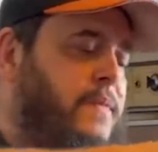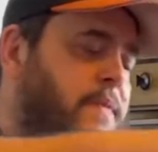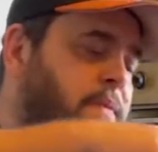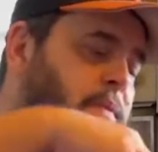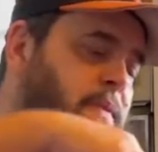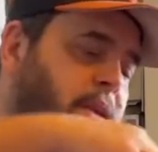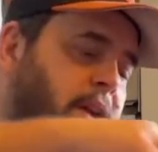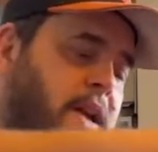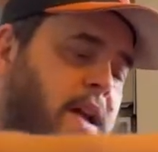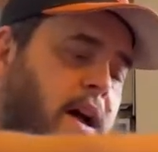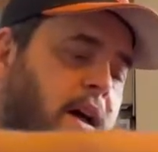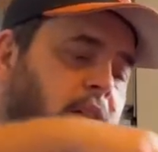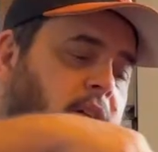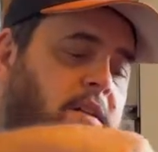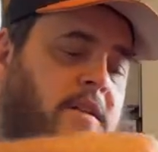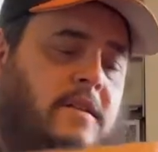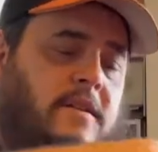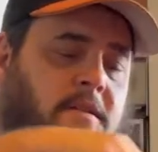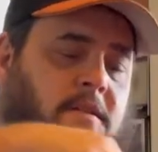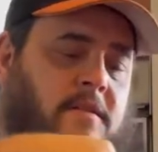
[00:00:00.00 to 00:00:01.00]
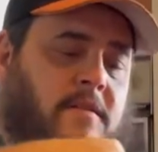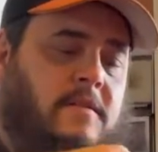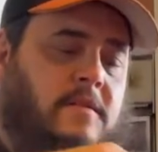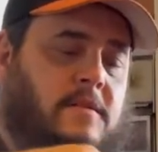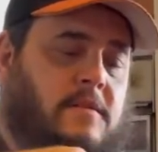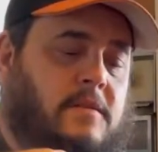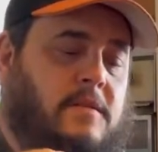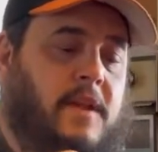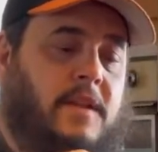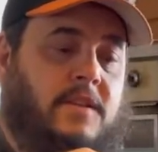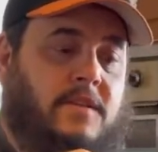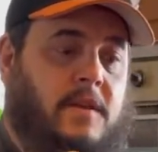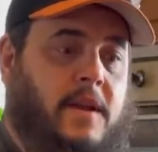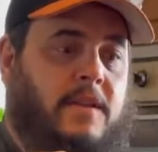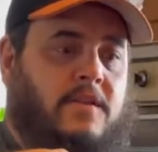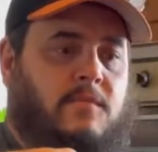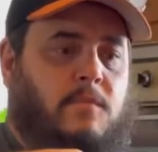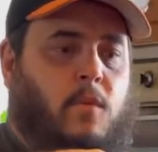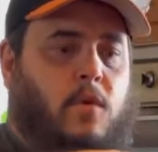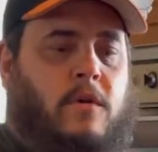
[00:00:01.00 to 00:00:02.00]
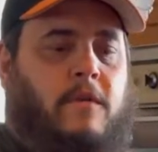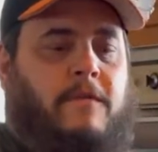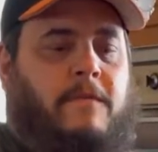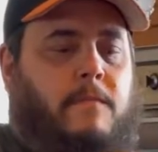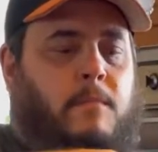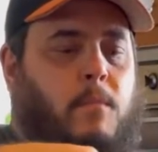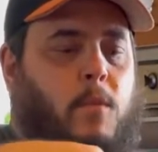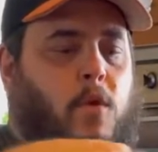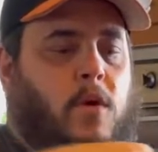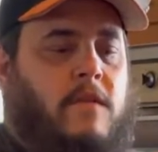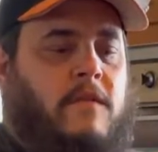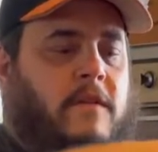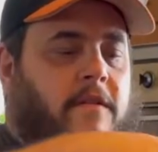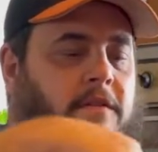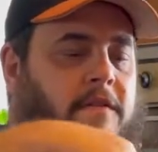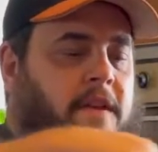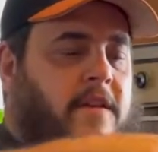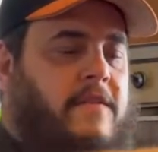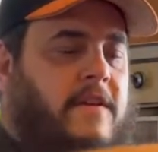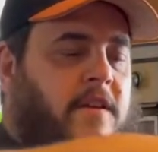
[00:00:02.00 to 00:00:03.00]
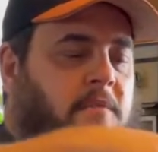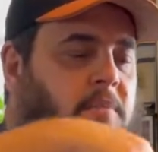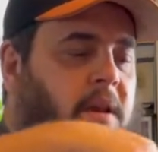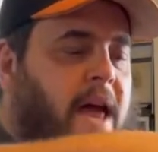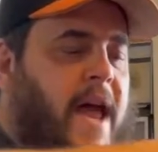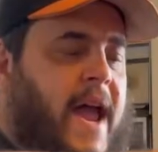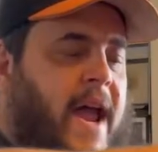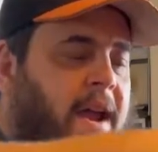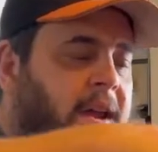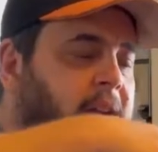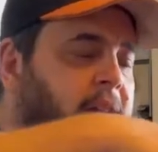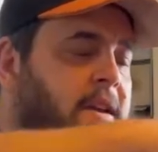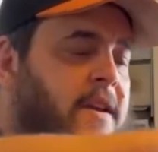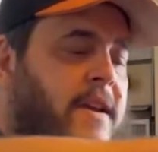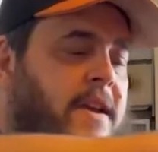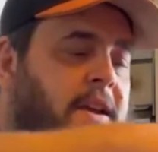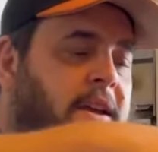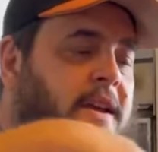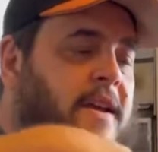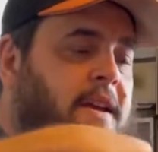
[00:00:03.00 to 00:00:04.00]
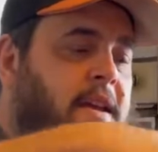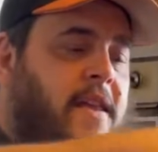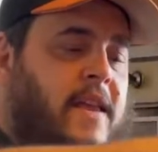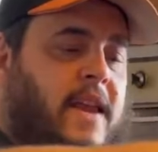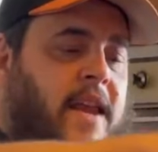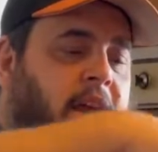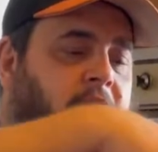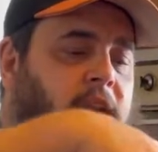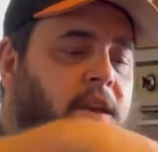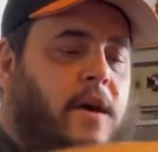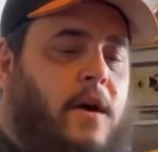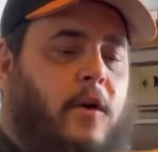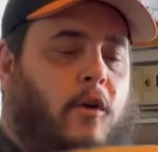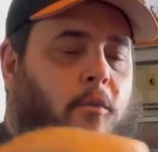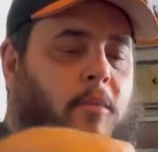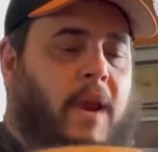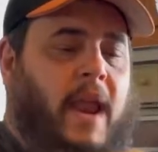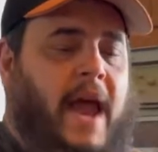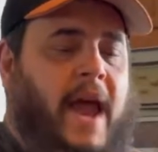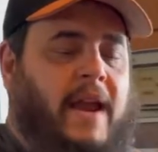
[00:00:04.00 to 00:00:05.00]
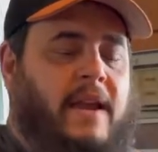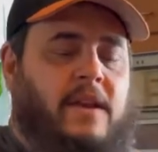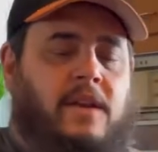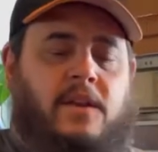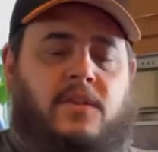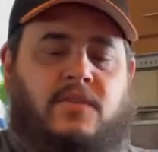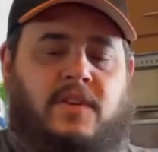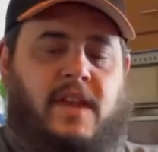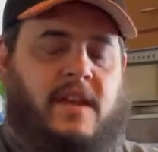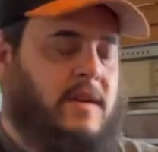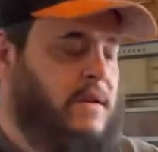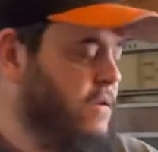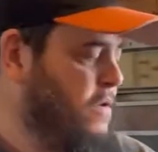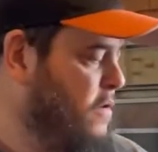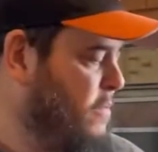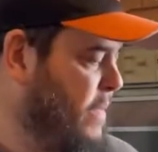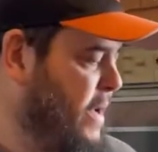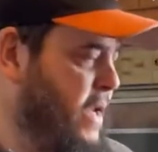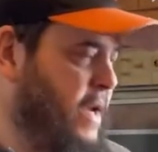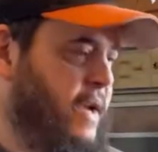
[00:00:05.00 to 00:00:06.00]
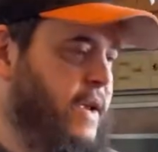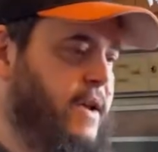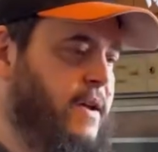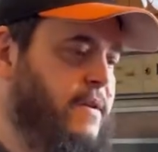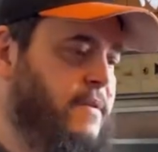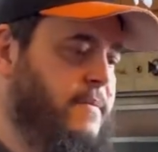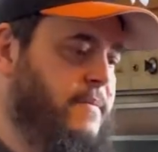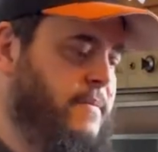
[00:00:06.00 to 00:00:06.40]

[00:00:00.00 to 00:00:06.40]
the color, it's more of a vivid black than that dull black that you seen a little bit ago.